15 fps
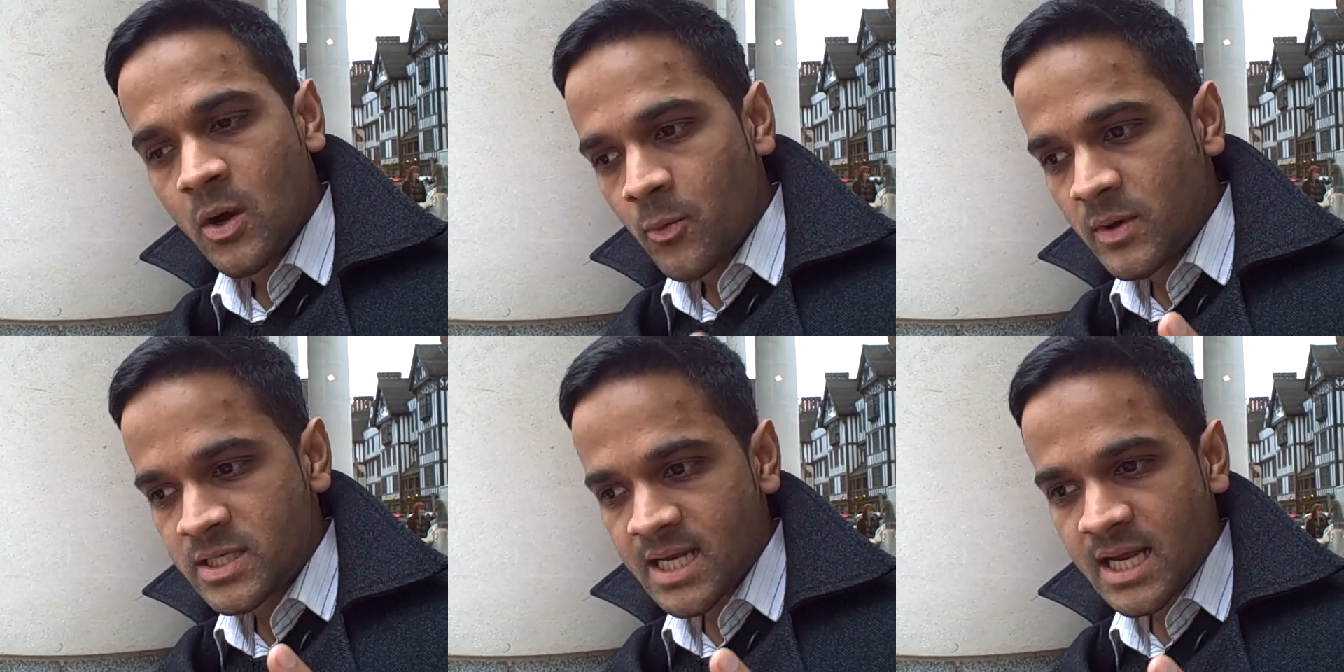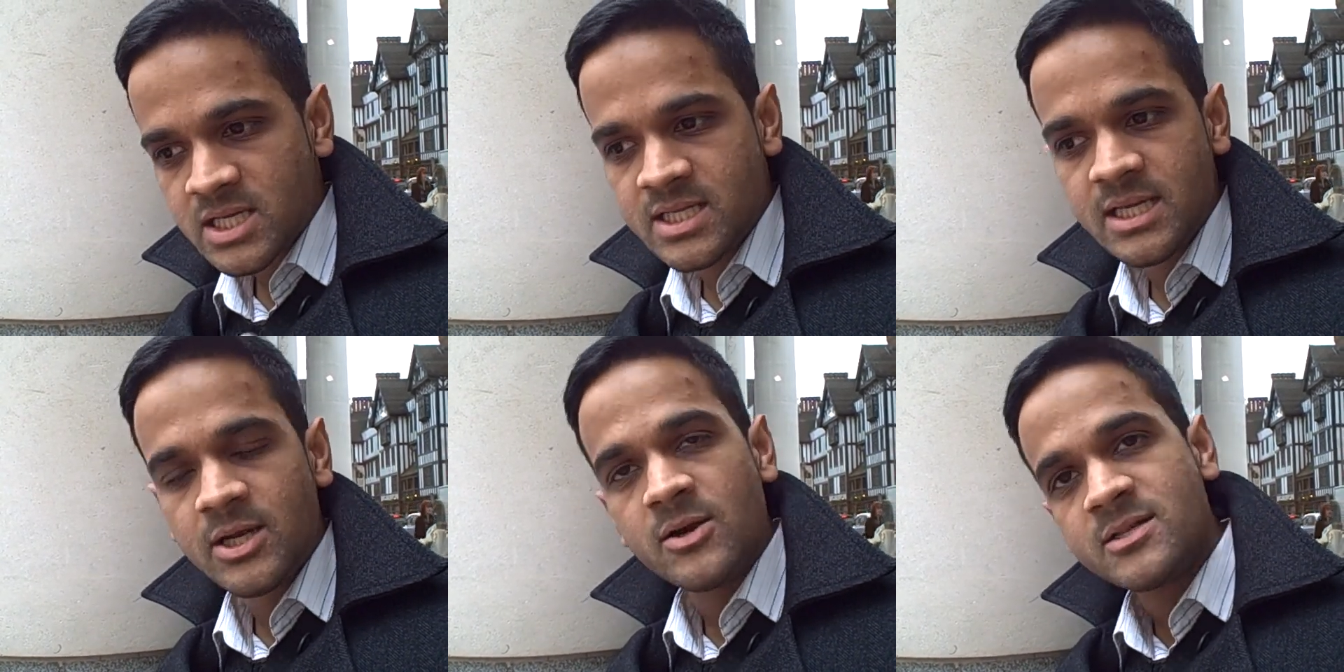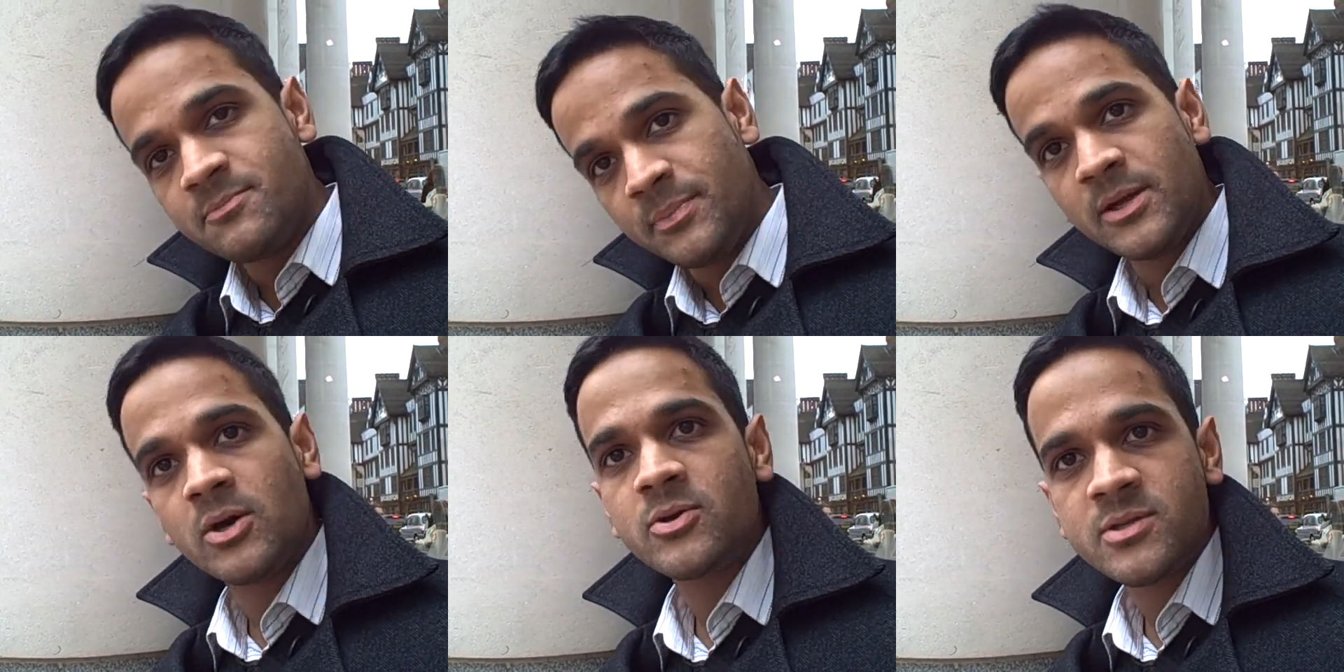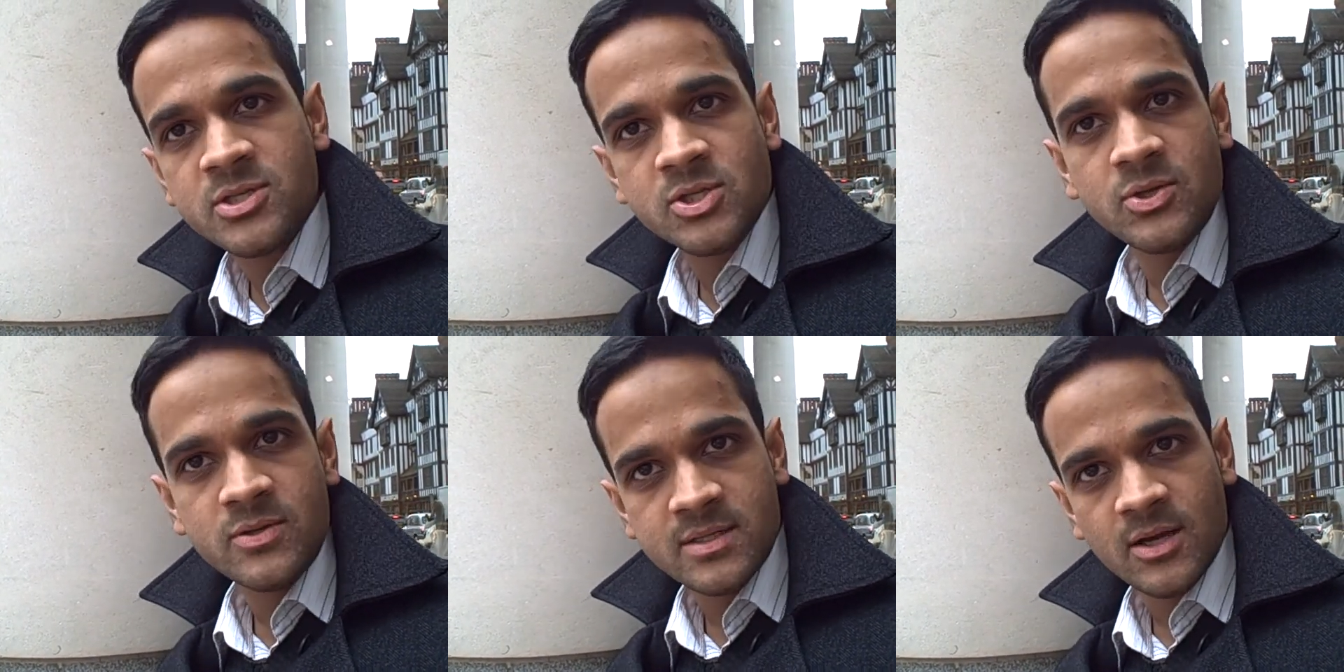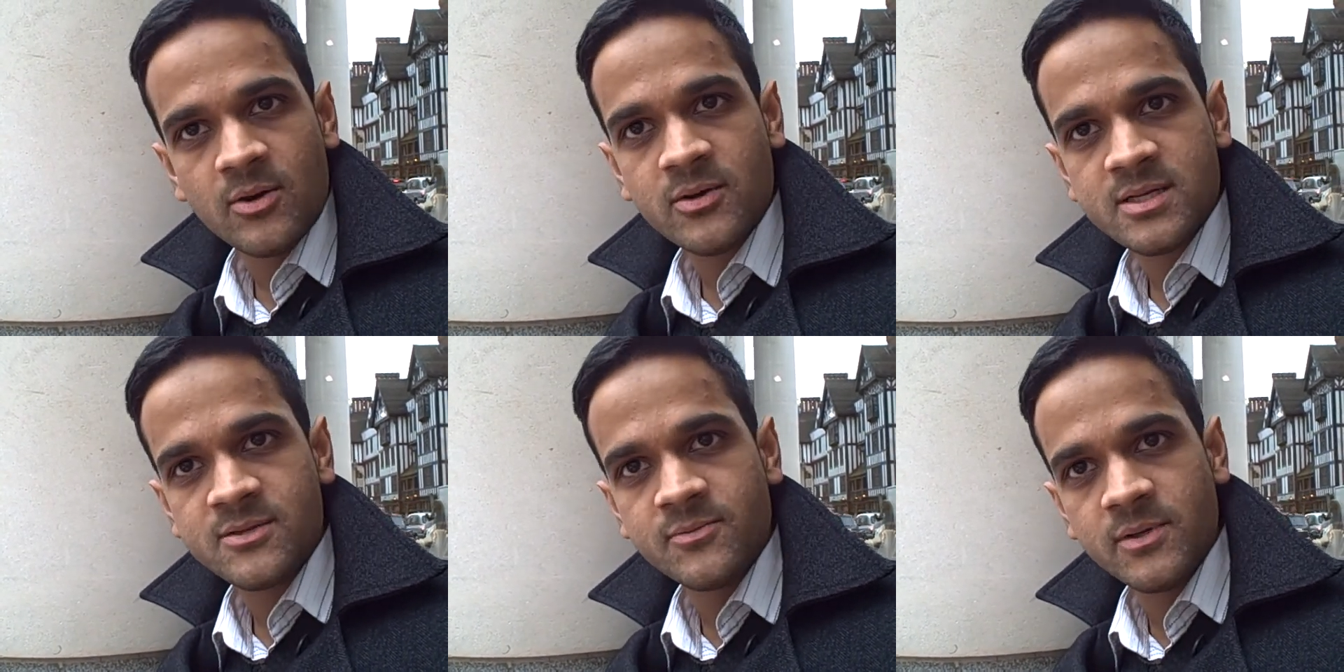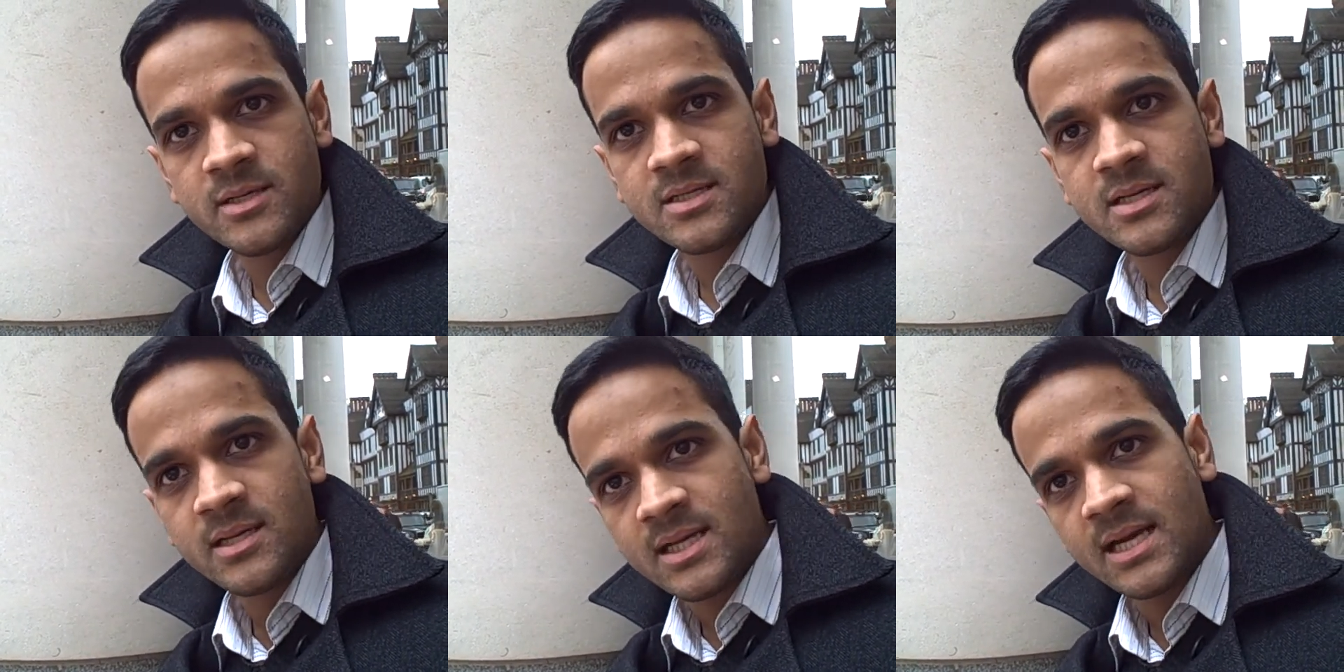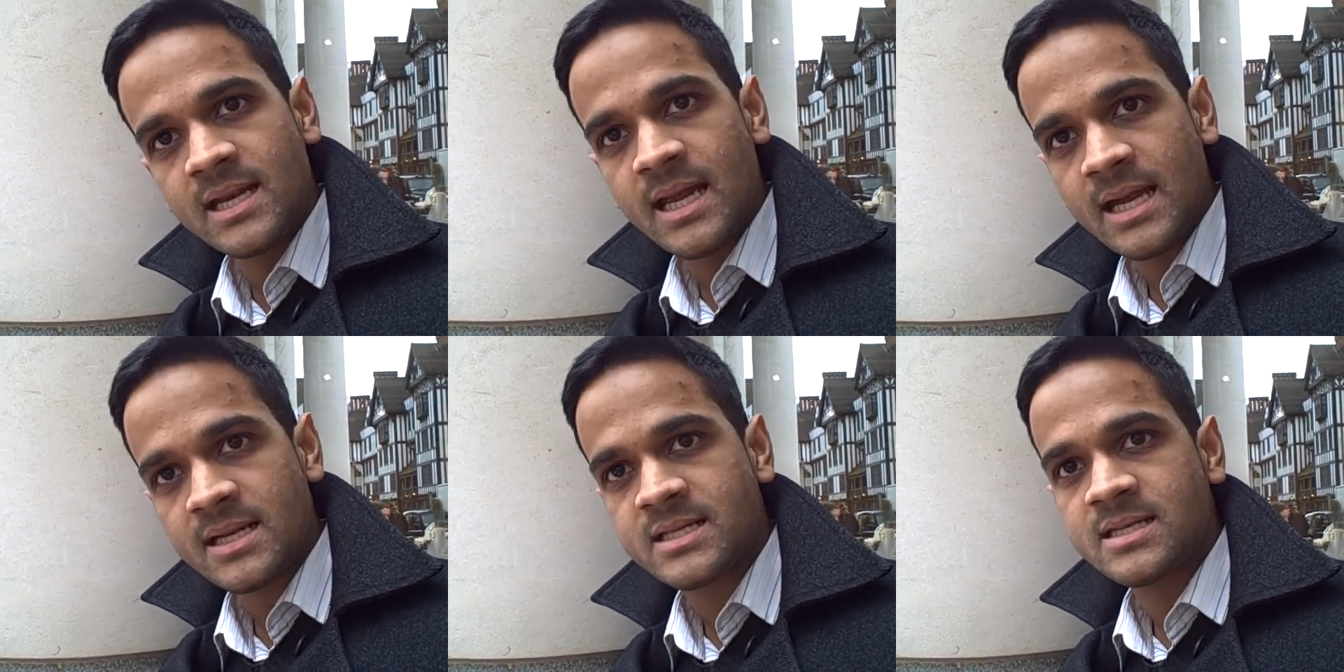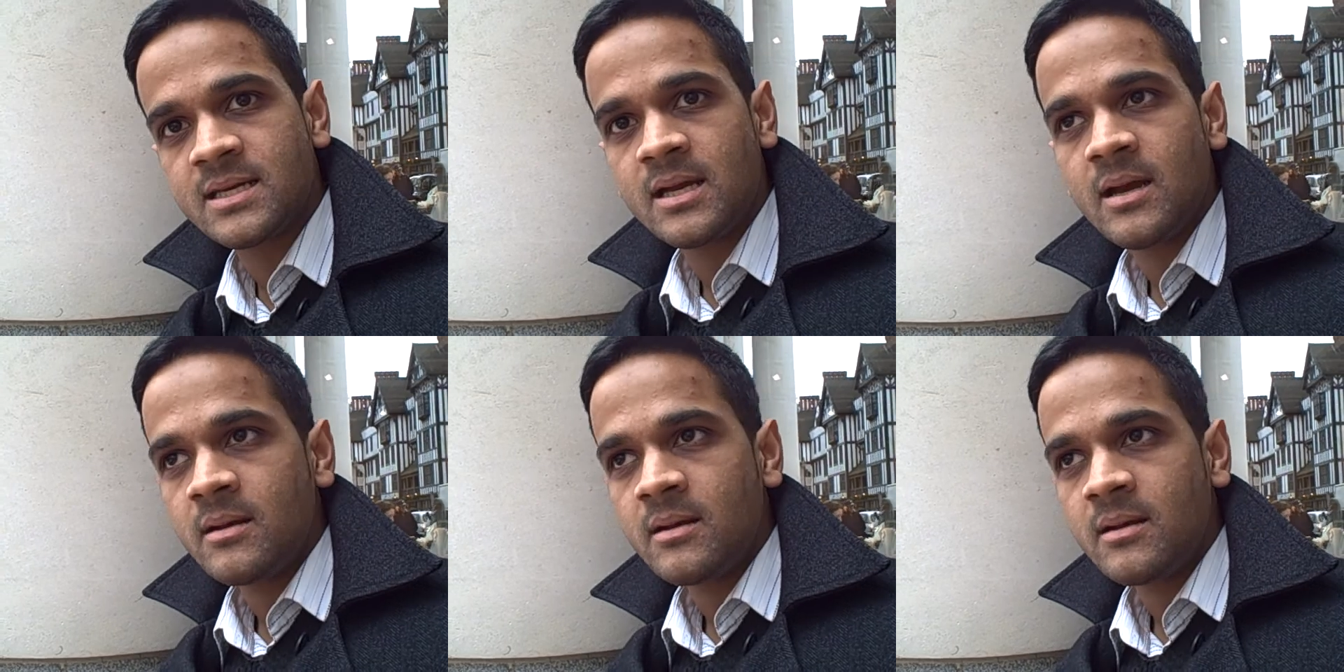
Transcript: which actually goes beyond students at Oxford, can connect